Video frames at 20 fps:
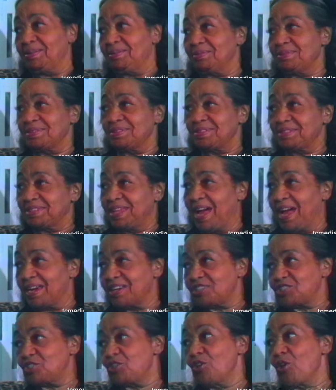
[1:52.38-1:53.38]
of, was kind of
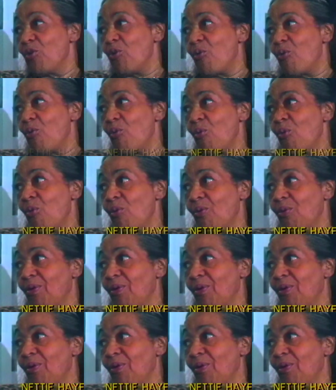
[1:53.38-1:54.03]
slow.